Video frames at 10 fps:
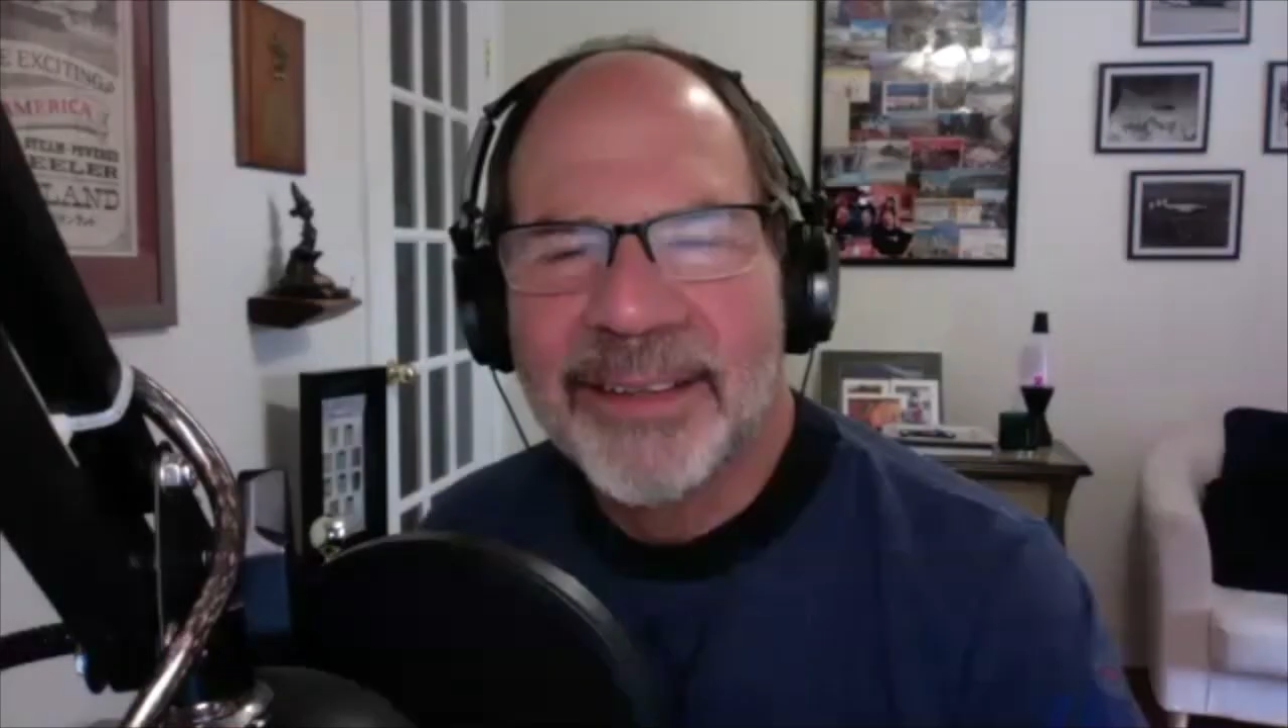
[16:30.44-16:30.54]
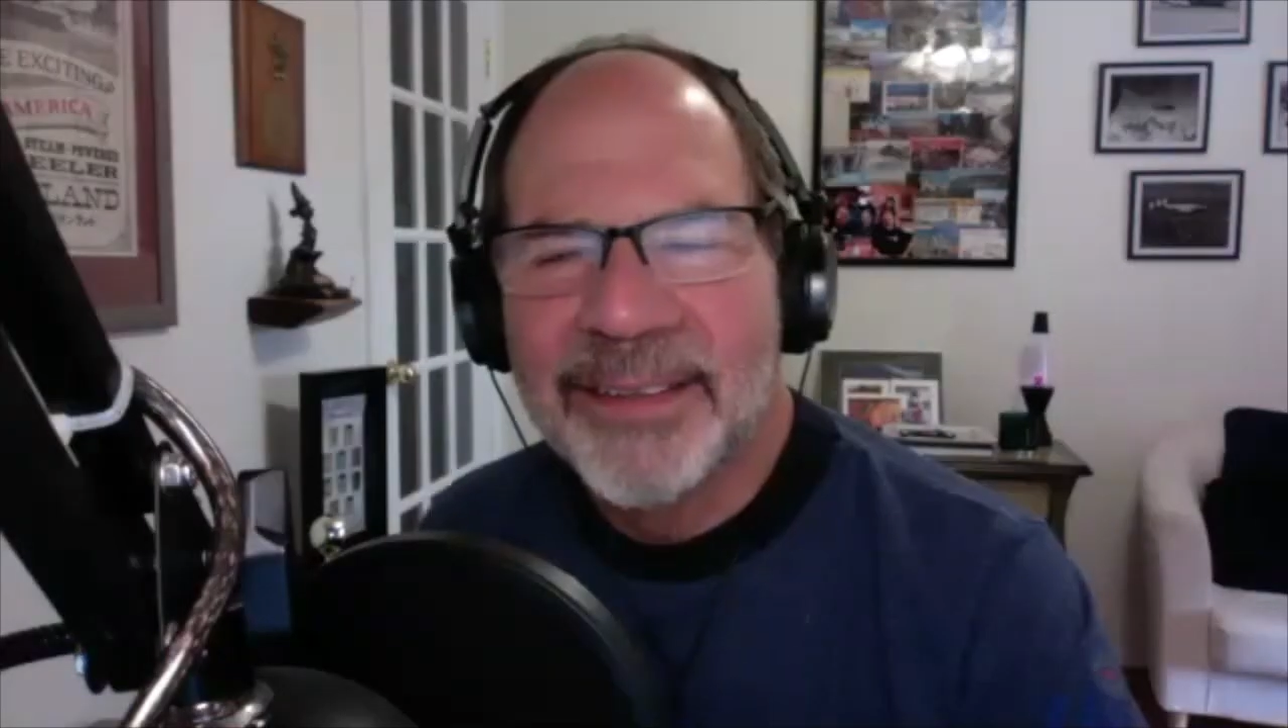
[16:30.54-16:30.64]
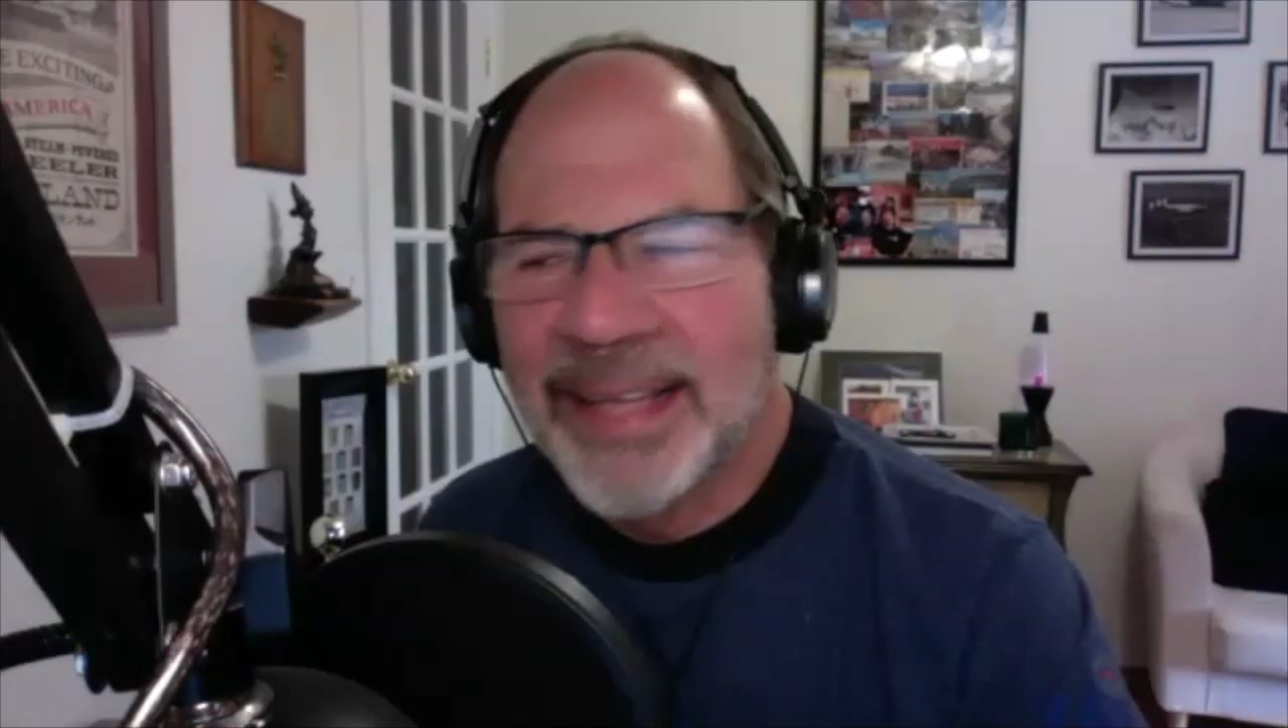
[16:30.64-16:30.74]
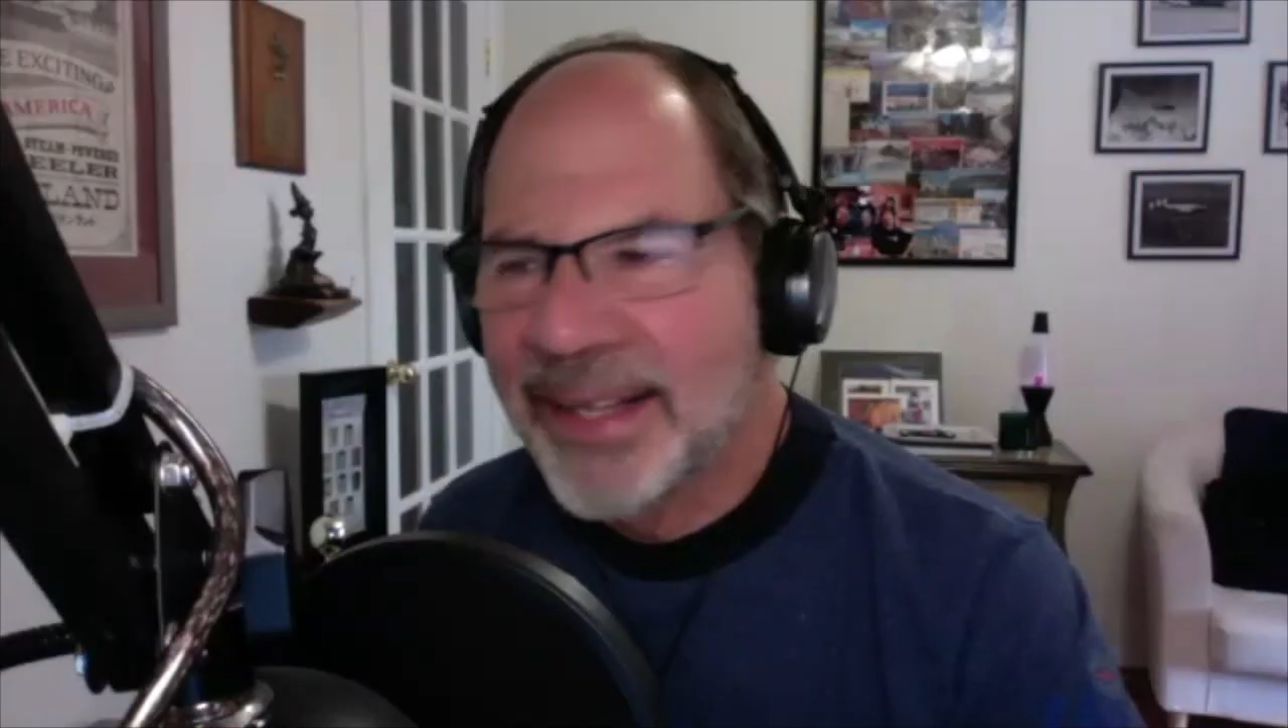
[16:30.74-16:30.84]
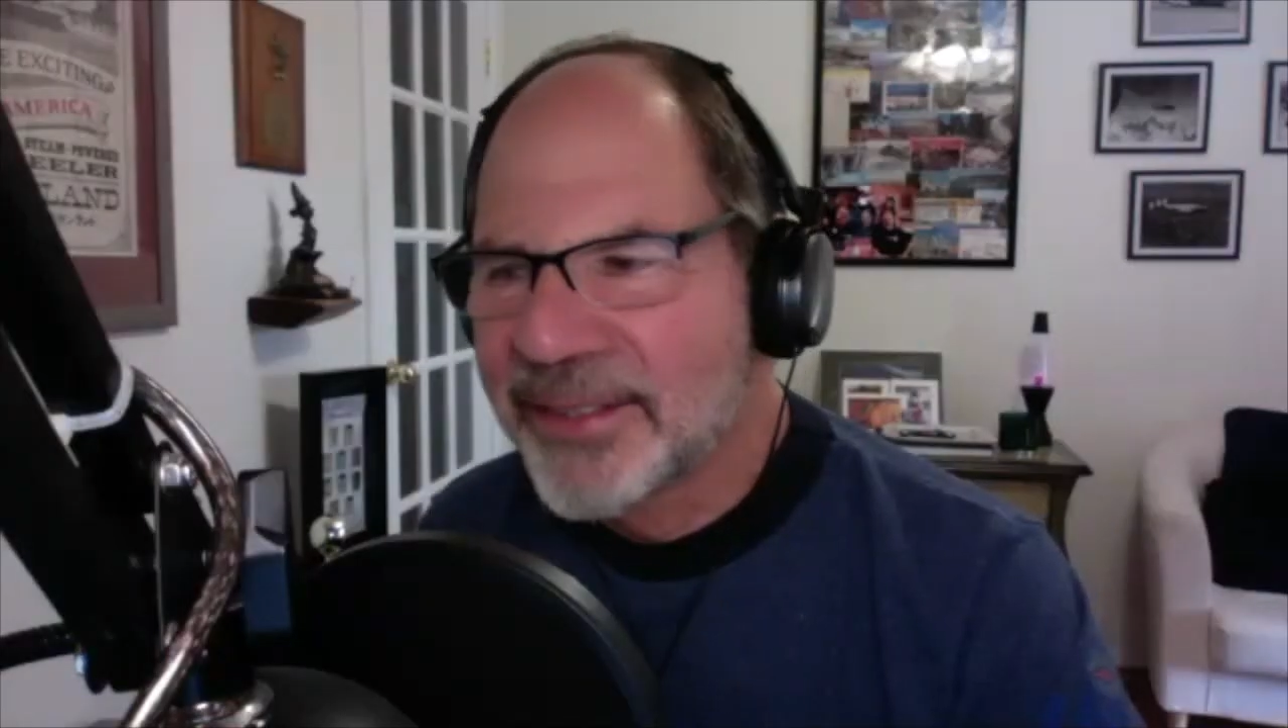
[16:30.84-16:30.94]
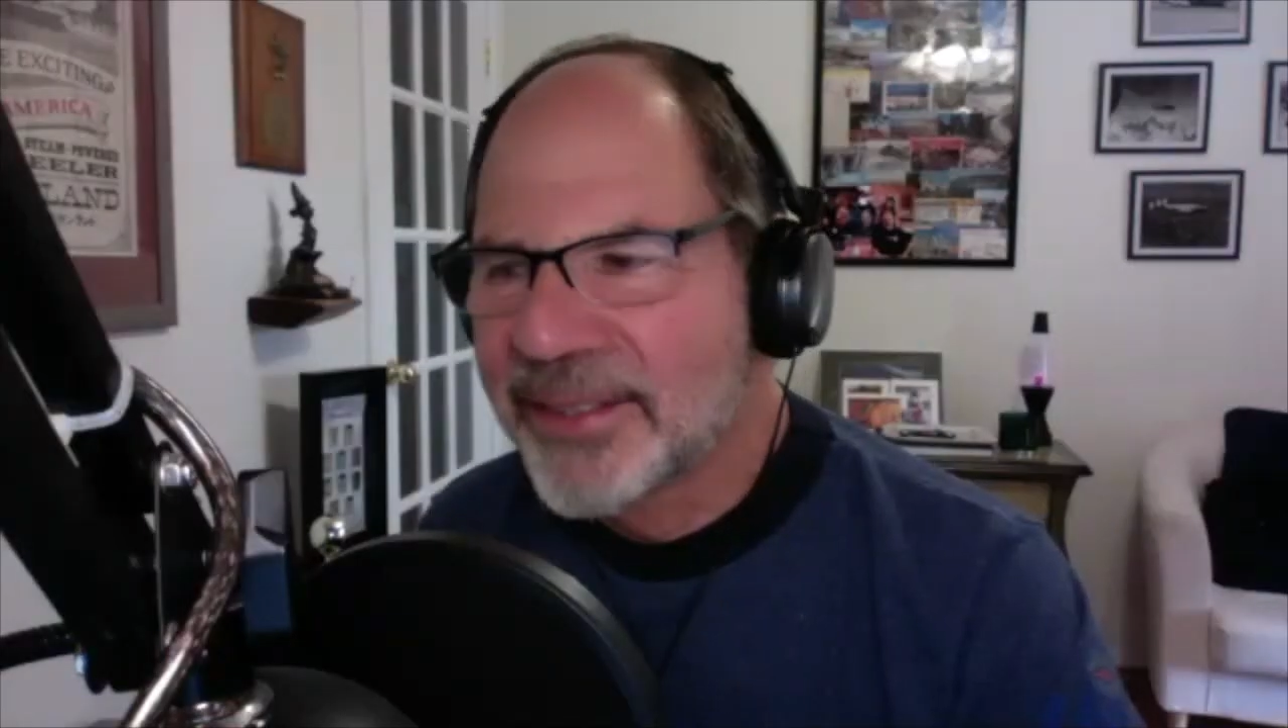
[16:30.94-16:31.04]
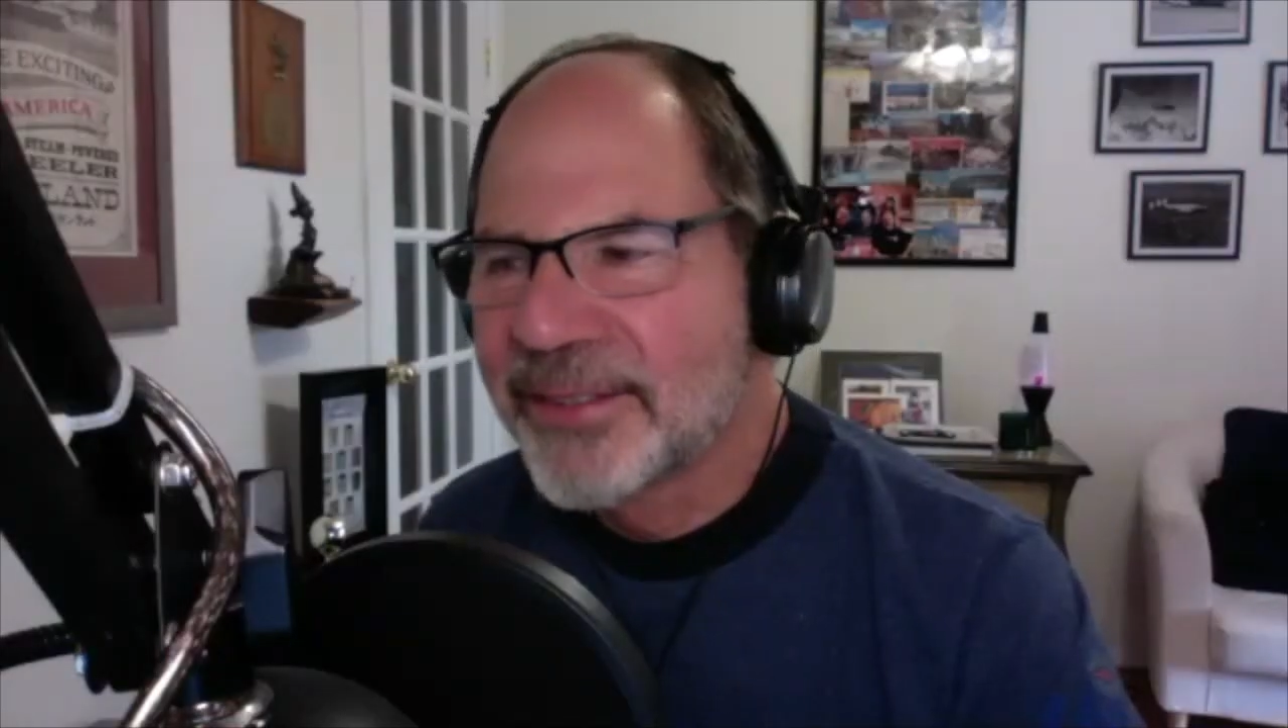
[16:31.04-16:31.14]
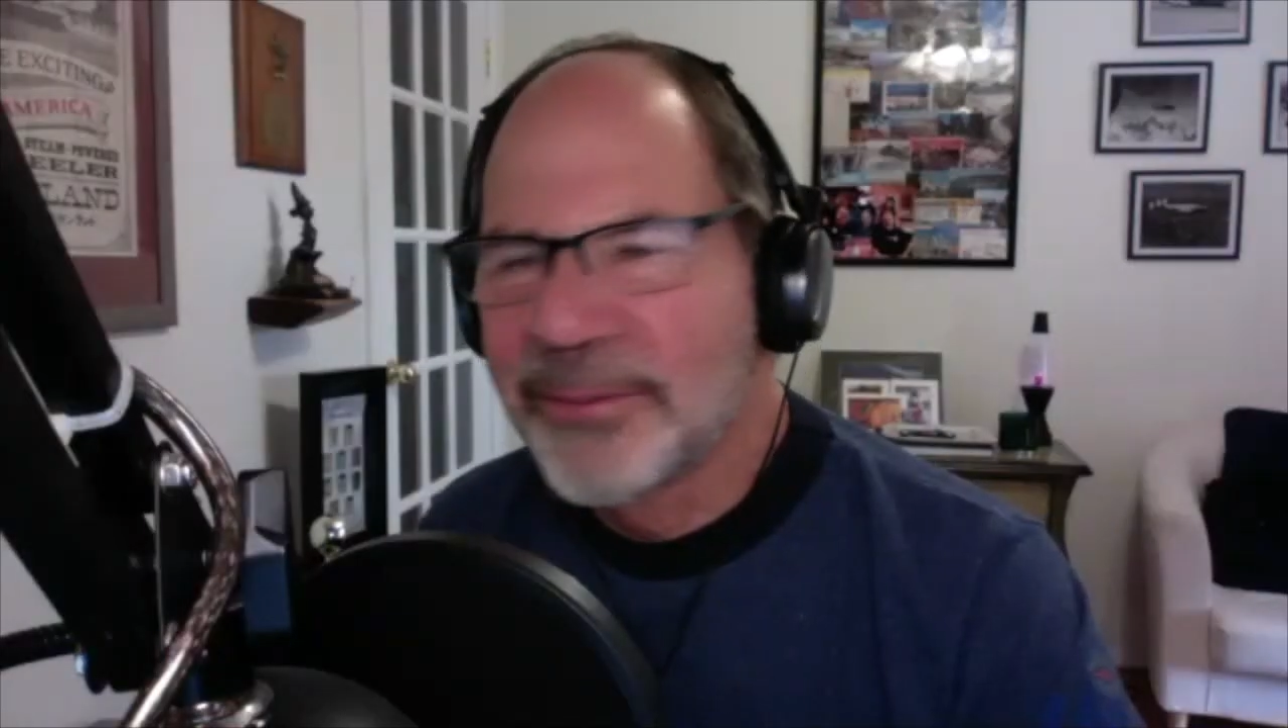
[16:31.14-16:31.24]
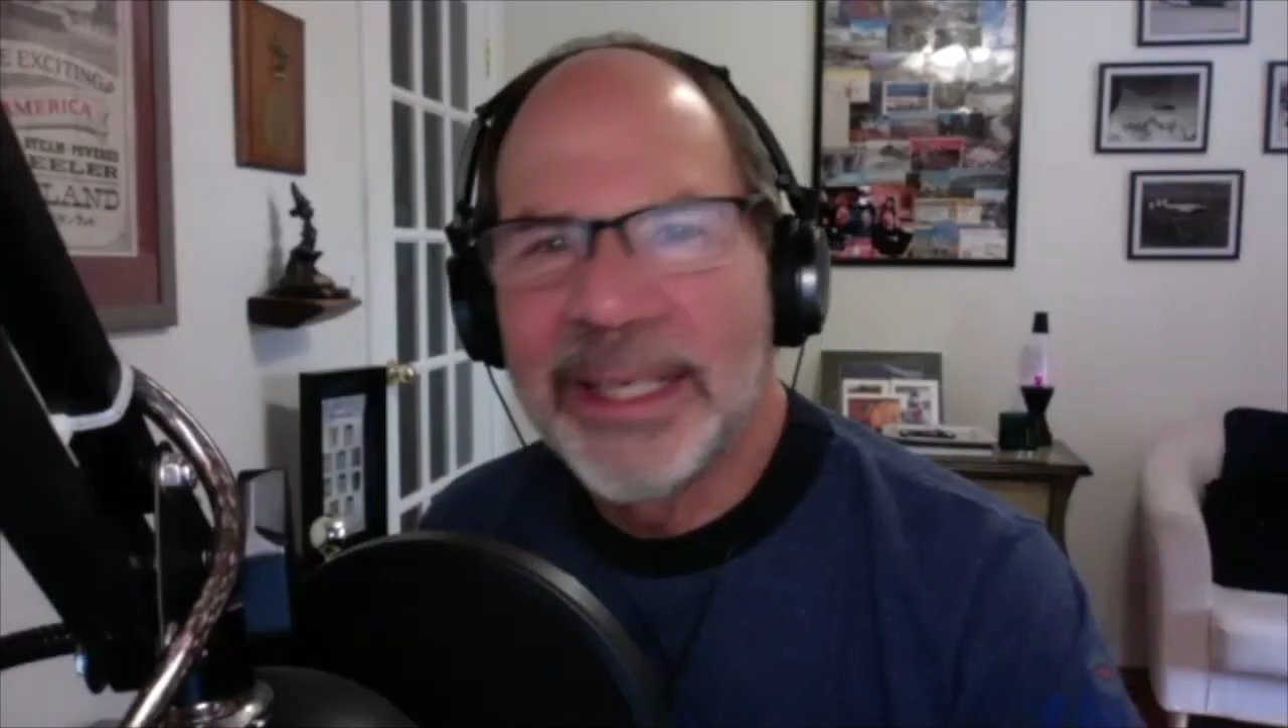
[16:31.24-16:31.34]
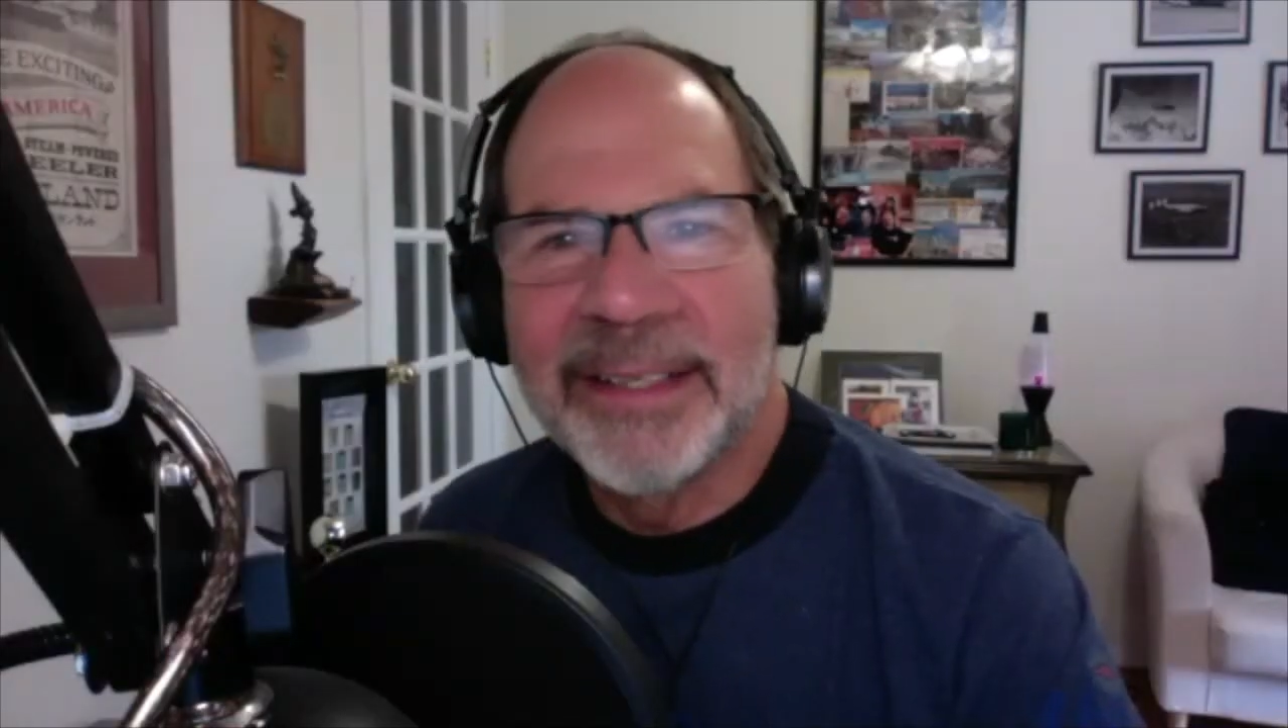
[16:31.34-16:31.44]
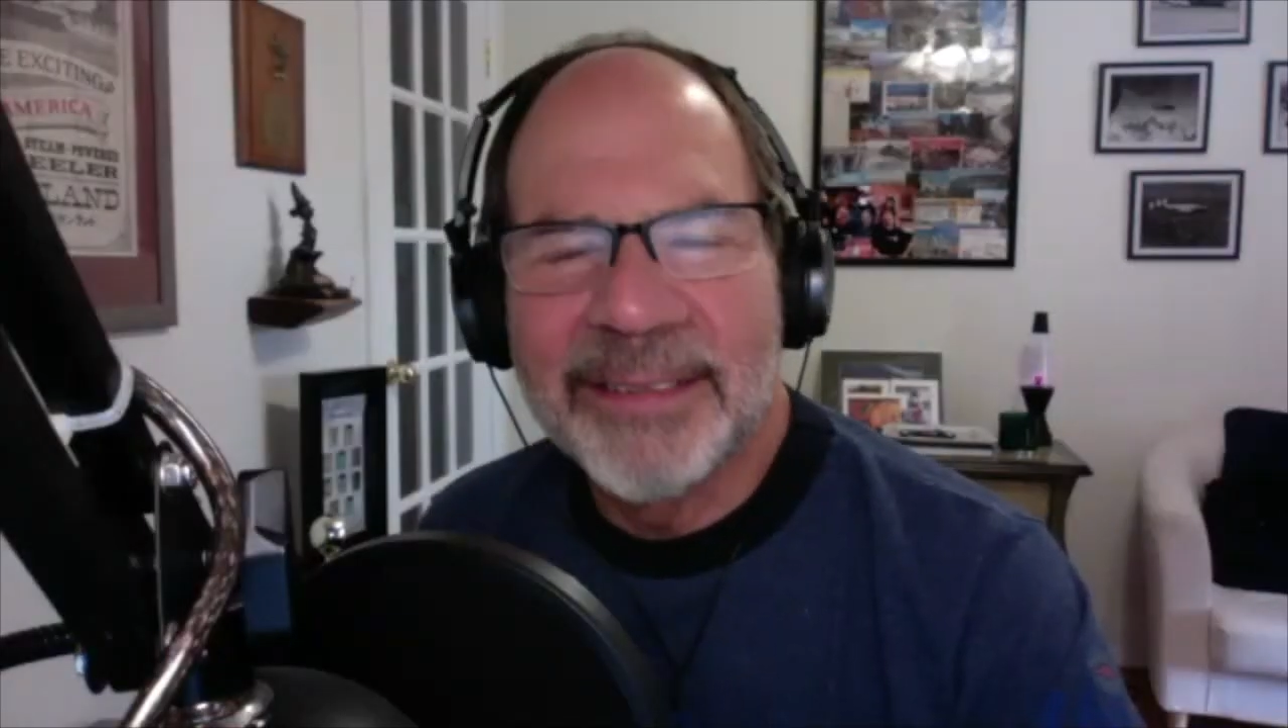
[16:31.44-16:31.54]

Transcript: that's sweet.